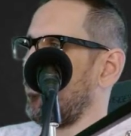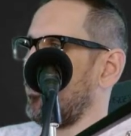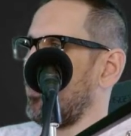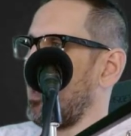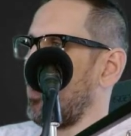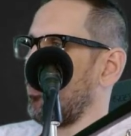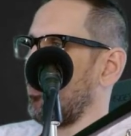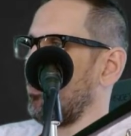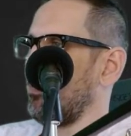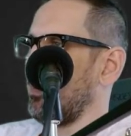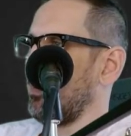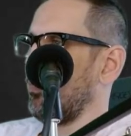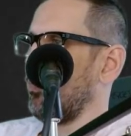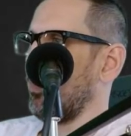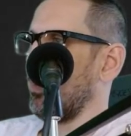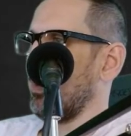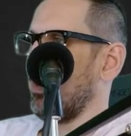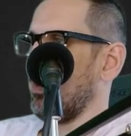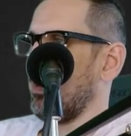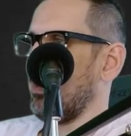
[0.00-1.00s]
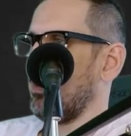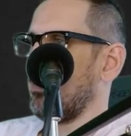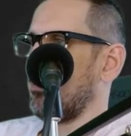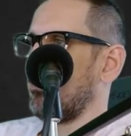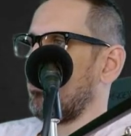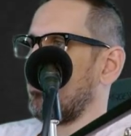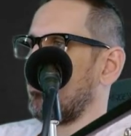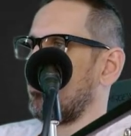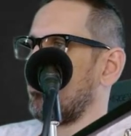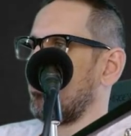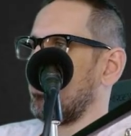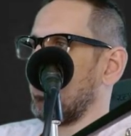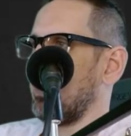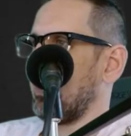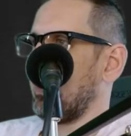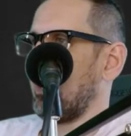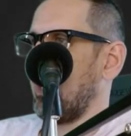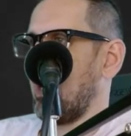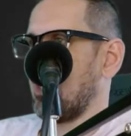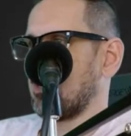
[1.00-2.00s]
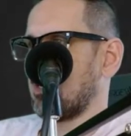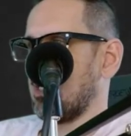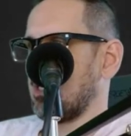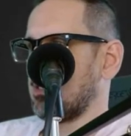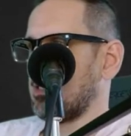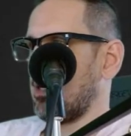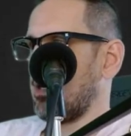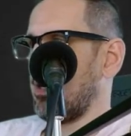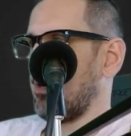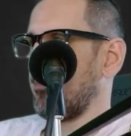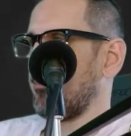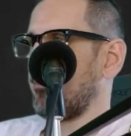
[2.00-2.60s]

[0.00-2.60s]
that would be one of the related assets. All right.